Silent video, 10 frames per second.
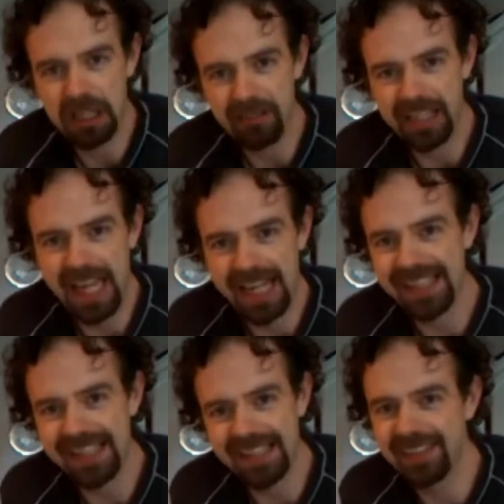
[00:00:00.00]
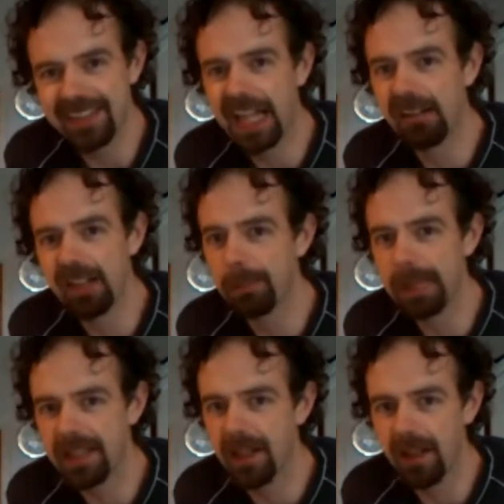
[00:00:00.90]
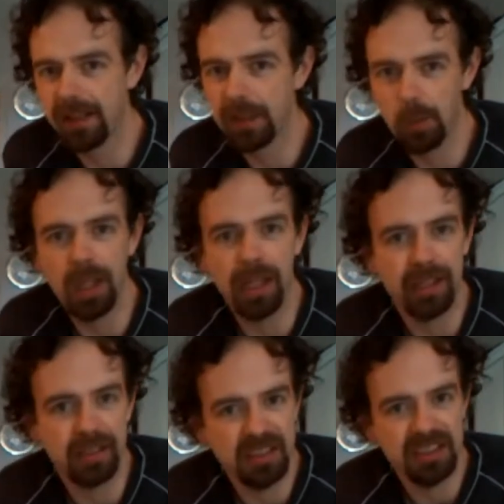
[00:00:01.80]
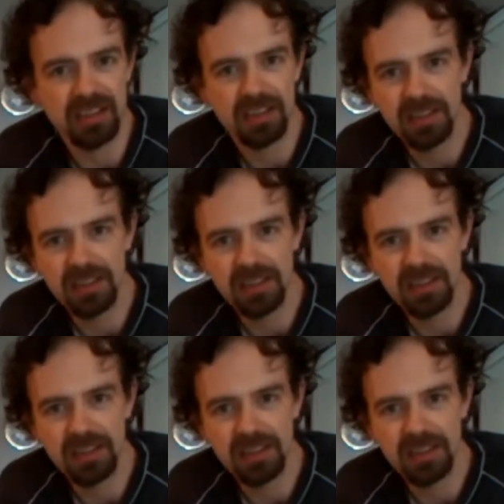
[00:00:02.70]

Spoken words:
created a terror beyond words.